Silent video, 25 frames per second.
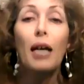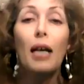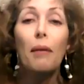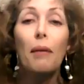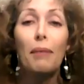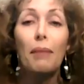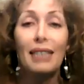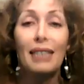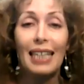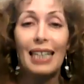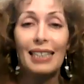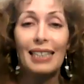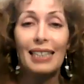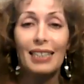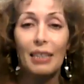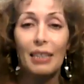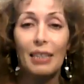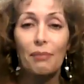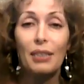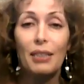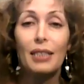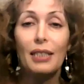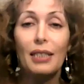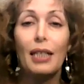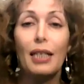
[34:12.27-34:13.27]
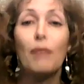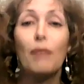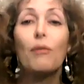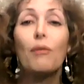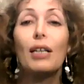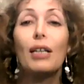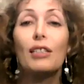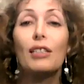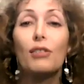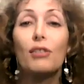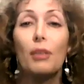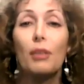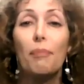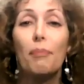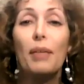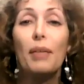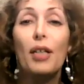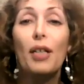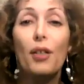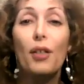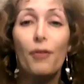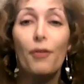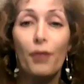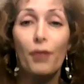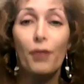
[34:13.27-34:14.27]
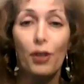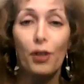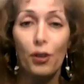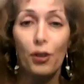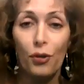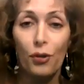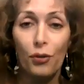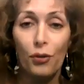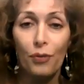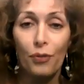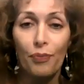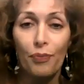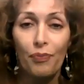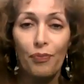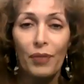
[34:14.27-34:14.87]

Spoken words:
But that's something that wants to appear for you